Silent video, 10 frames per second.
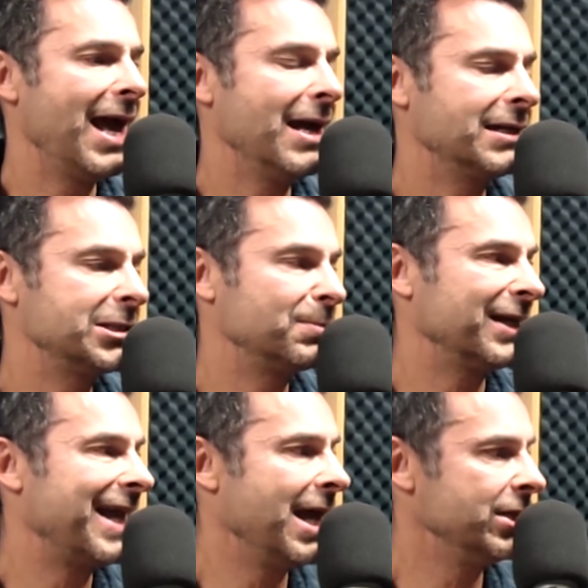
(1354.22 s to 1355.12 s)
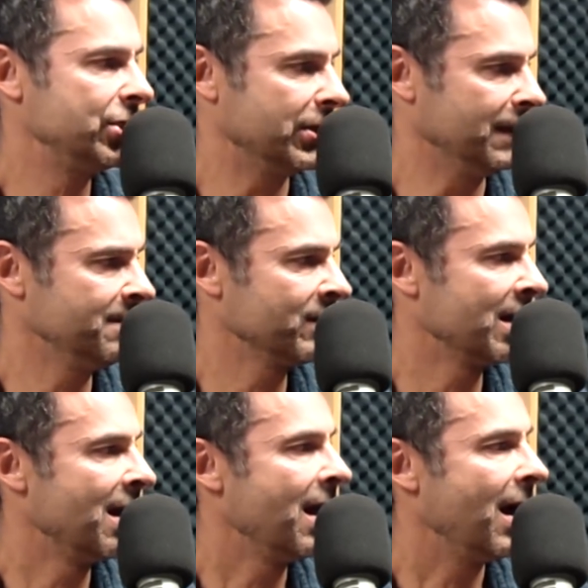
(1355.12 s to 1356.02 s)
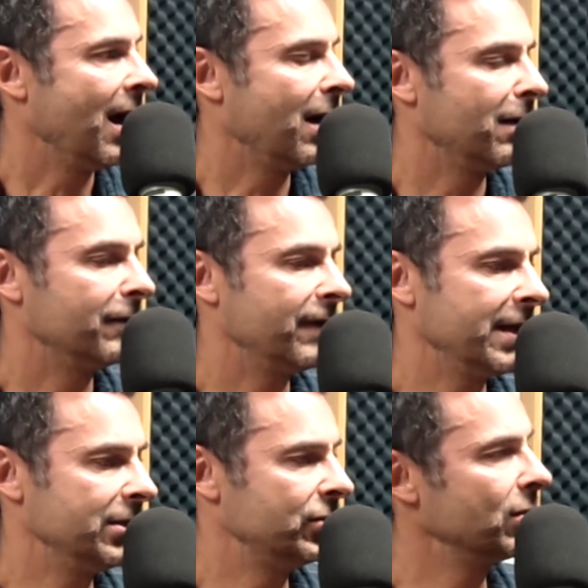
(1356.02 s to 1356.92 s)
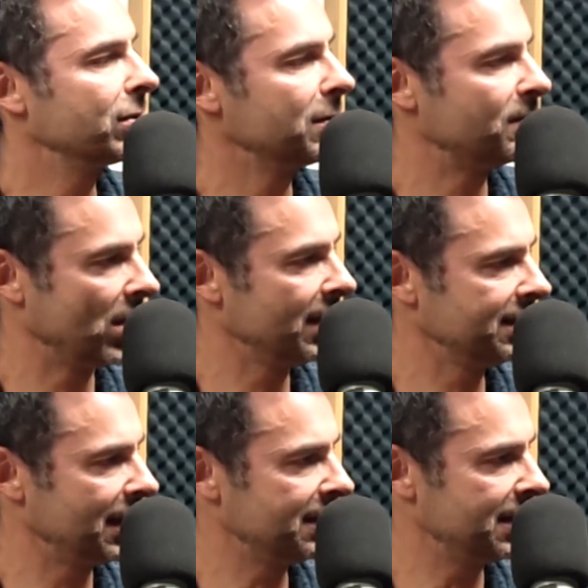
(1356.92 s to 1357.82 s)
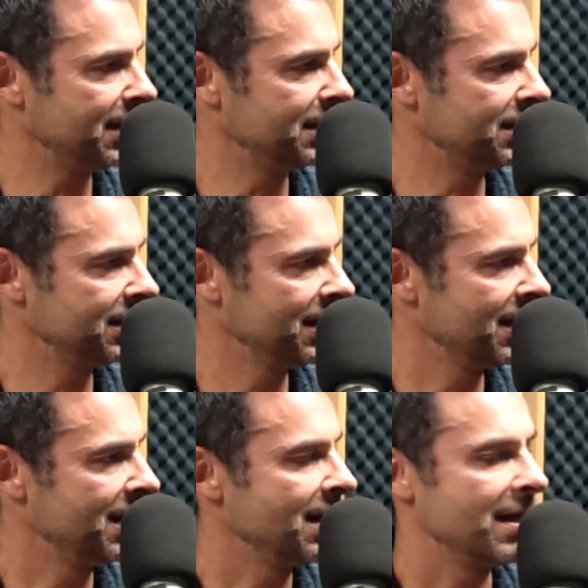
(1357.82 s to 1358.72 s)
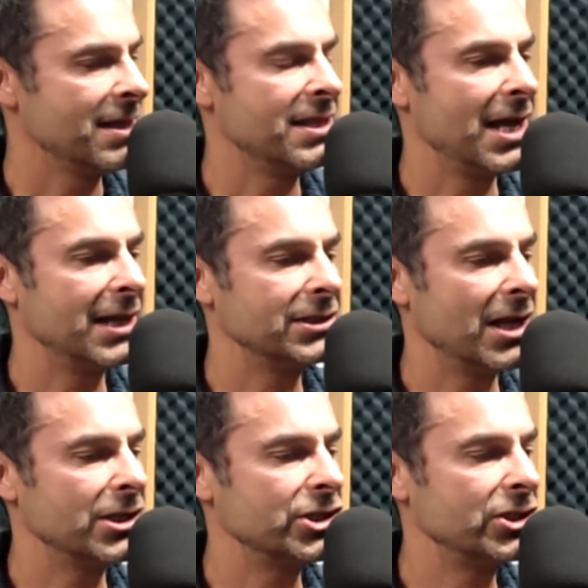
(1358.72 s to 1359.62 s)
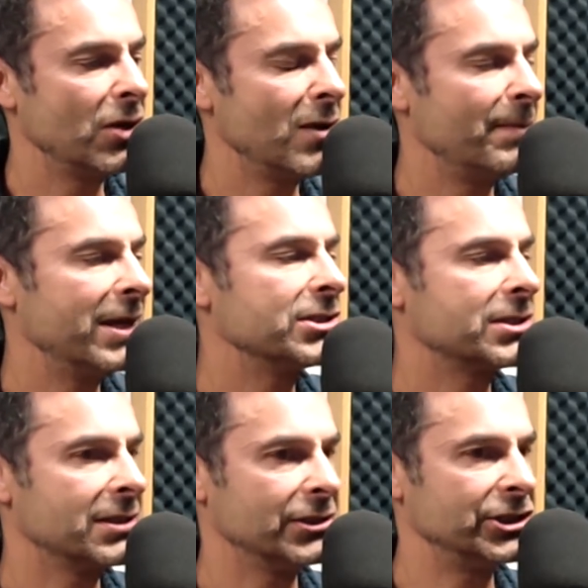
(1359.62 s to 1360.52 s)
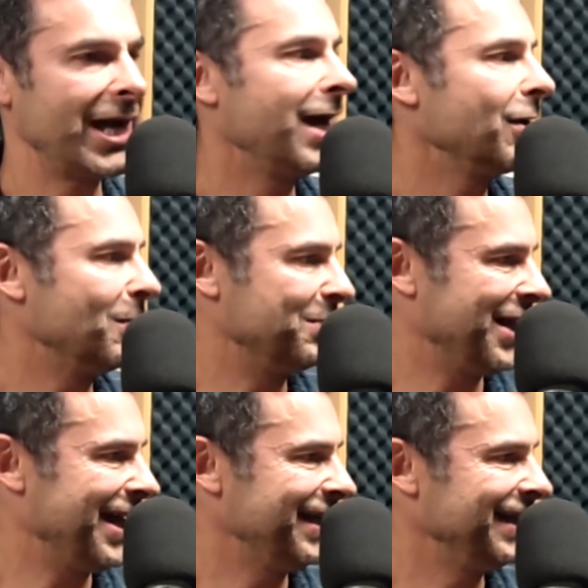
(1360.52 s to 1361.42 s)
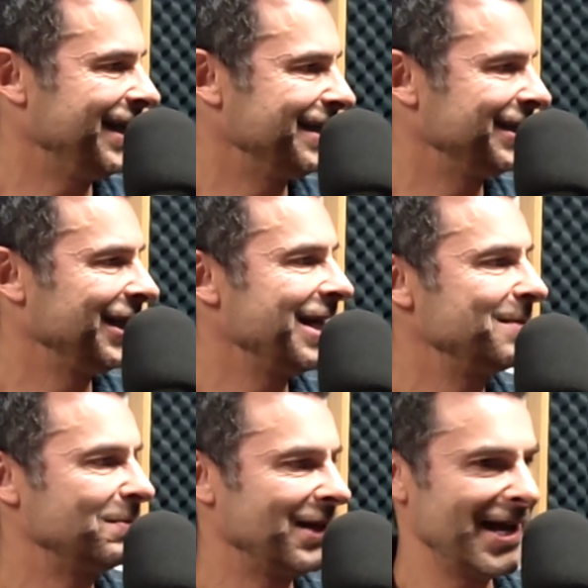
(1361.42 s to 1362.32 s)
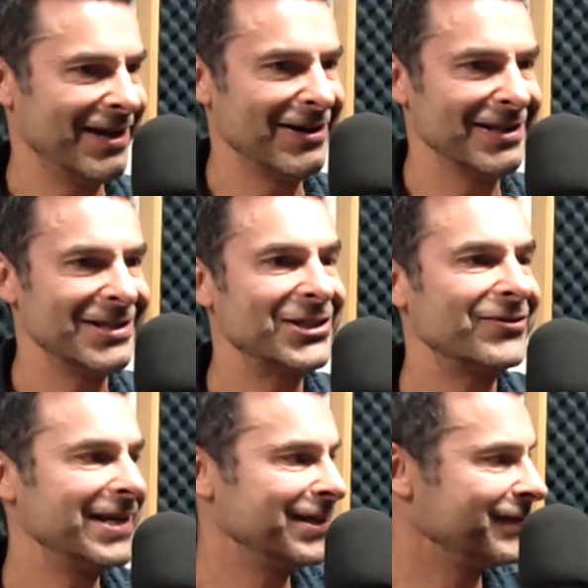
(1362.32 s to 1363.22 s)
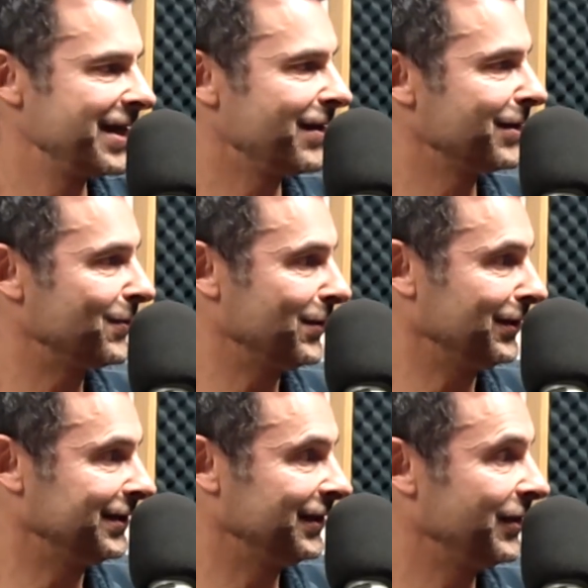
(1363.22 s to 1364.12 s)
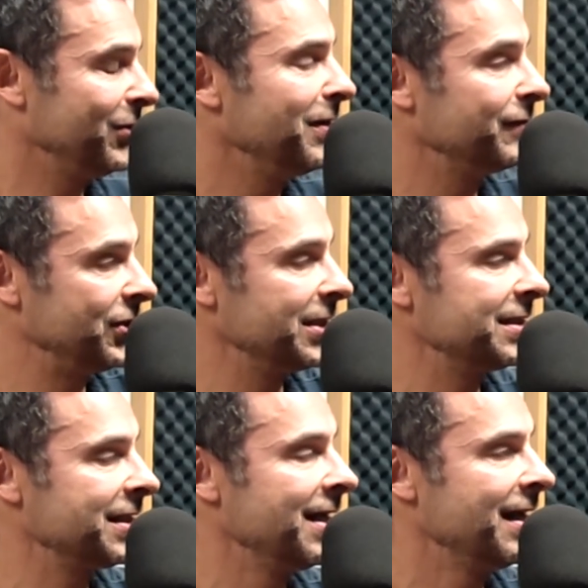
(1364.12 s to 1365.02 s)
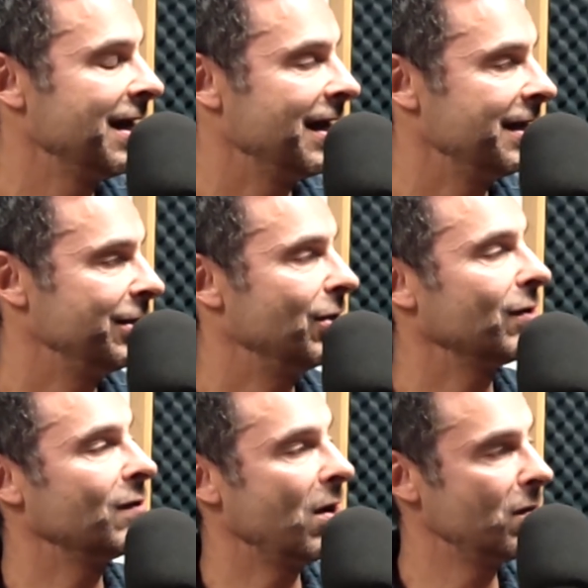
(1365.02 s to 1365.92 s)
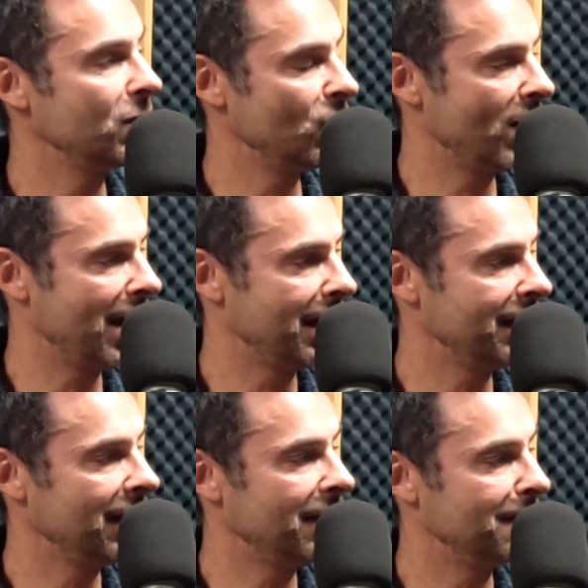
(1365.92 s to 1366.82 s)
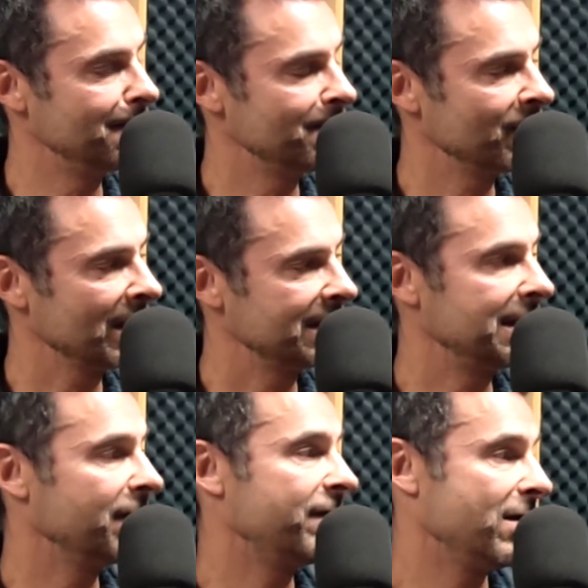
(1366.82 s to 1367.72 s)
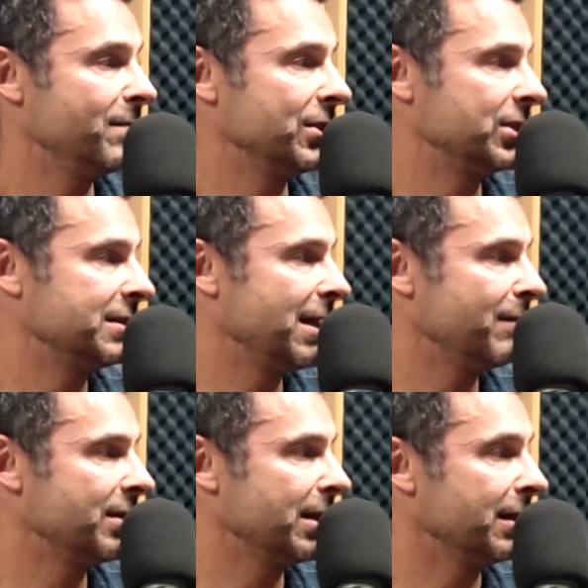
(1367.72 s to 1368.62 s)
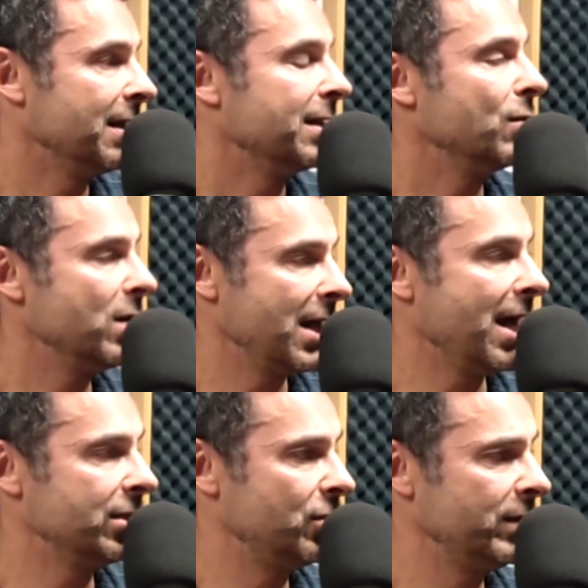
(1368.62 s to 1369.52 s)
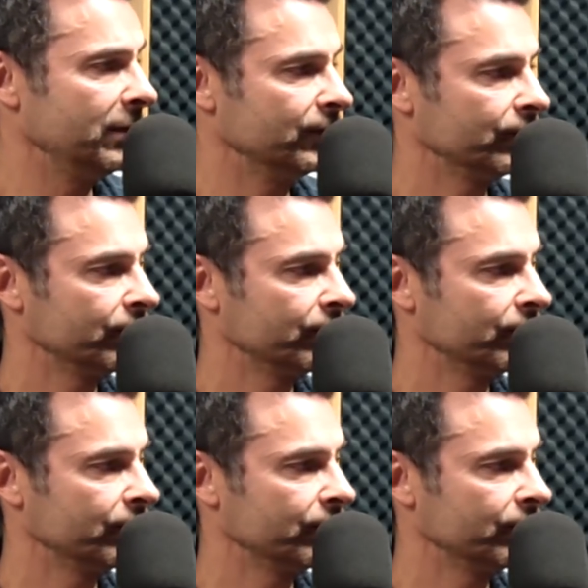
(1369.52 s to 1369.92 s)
explication of internal processes that show up as shadow play, as light play on the screen of the outer world. So you have just, in your own way, said very much the same thing. You want to add to it?